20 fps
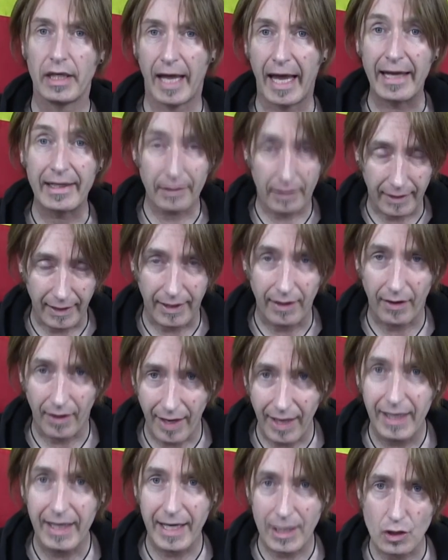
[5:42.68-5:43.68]
en
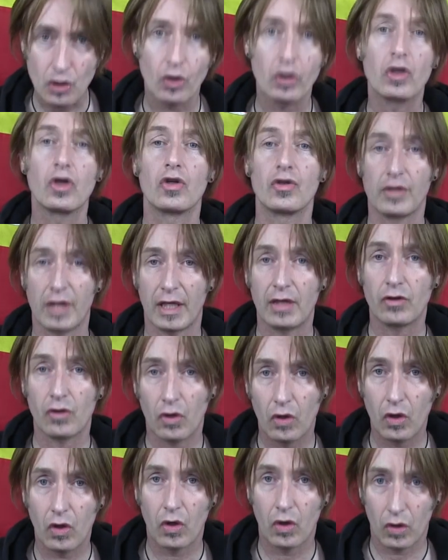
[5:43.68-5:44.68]
general, estoy
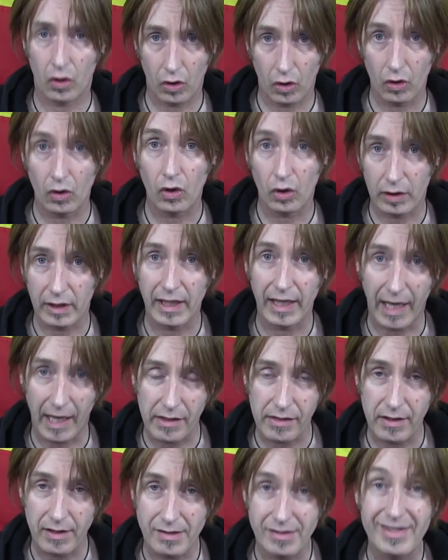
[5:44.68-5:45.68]
contento con lo que
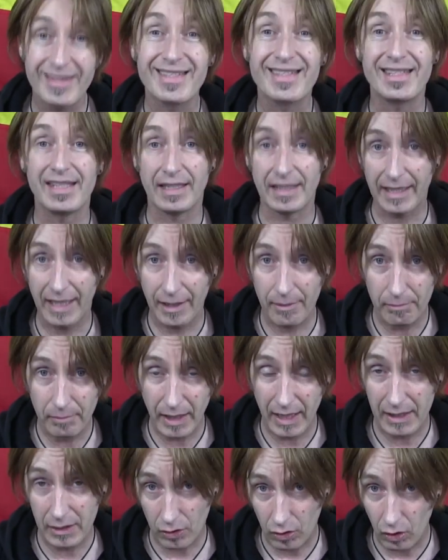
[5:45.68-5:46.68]
haces. Sin
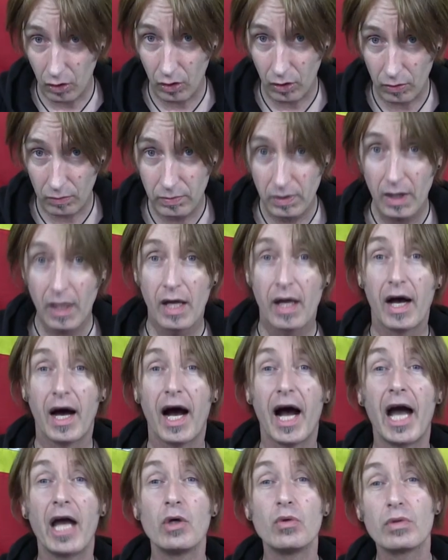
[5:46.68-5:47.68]
embargo,
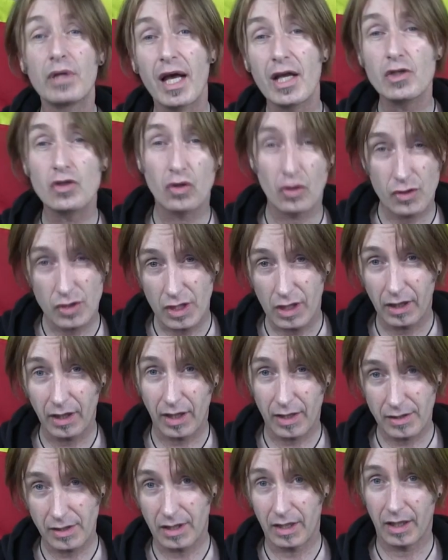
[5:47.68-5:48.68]
hay unas
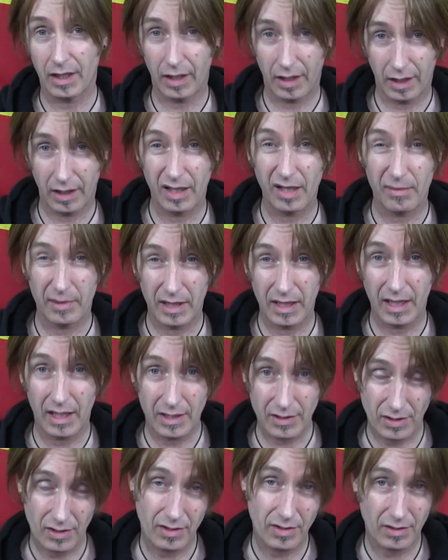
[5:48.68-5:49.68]
cositas que
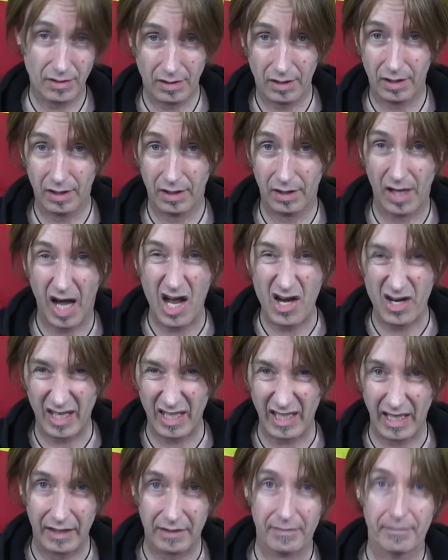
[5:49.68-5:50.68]
deberías
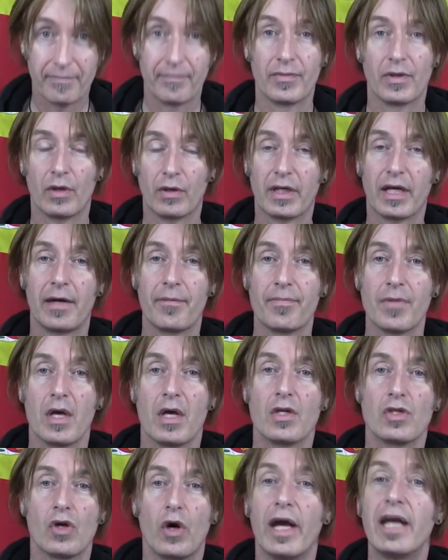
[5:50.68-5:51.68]
arreglar. Okay,
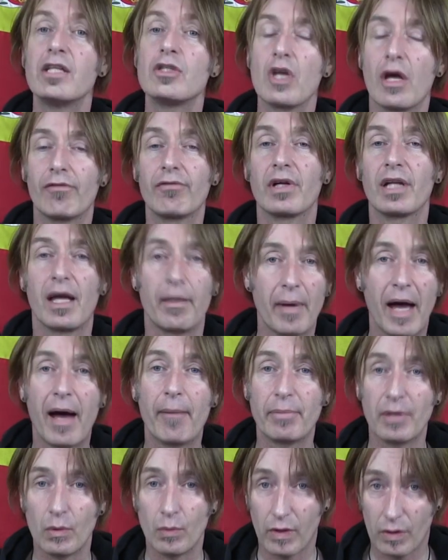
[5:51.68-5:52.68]
so in general, I'm
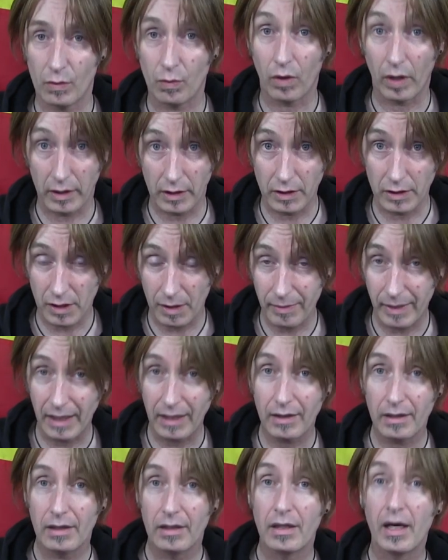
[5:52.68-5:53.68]
happy with what you're
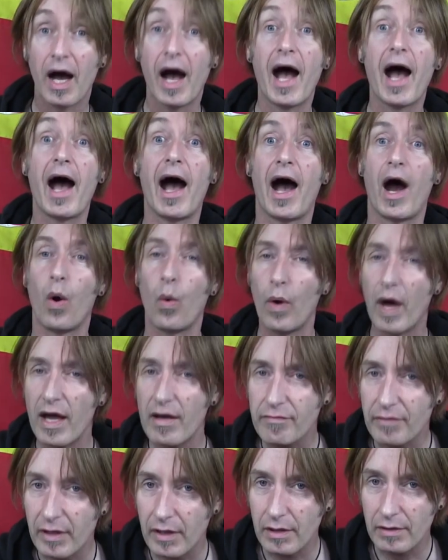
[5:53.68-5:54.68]
doing.
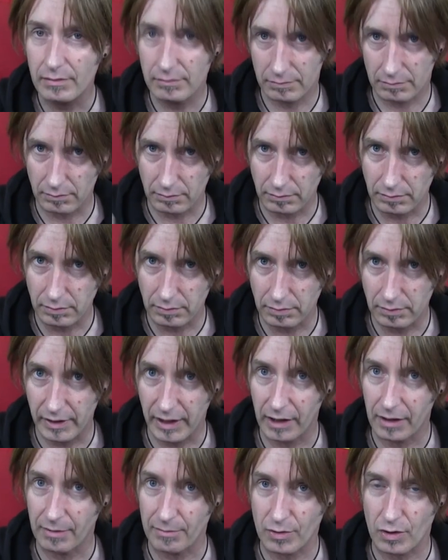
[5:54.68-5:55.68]
However, ooh,
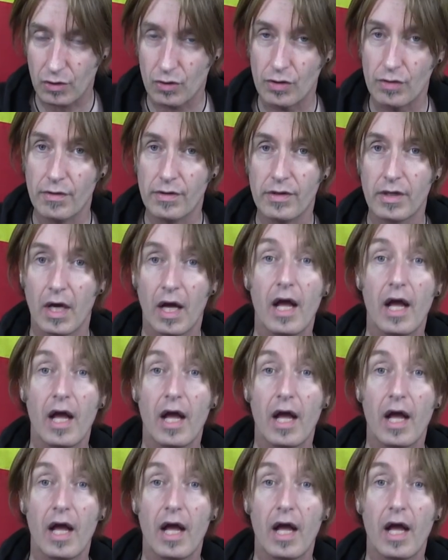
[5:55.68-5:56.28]
here comes the truth,